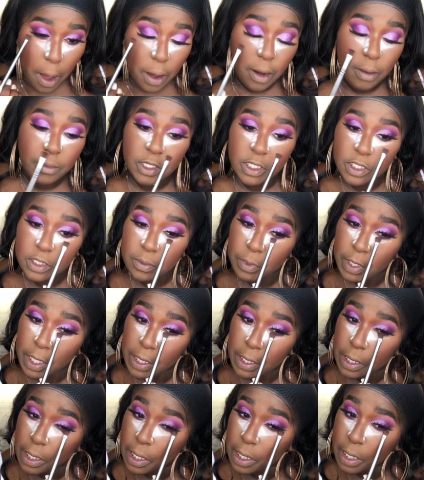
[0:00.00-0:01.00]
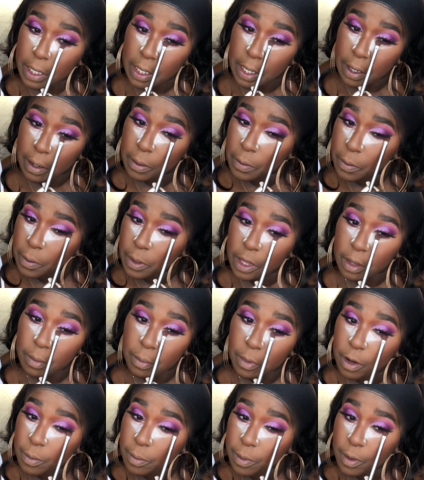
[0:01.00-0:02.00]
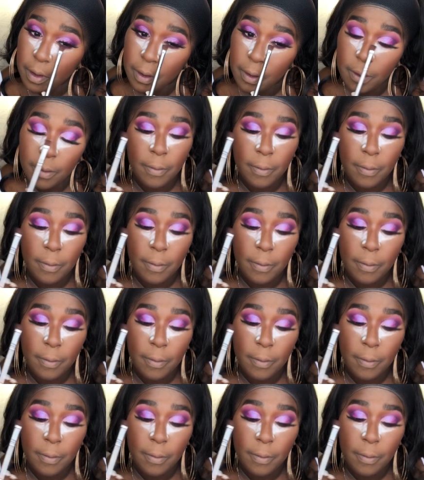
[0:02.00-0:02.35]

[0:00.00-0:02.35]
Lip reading: I'm just blending it down with the purple.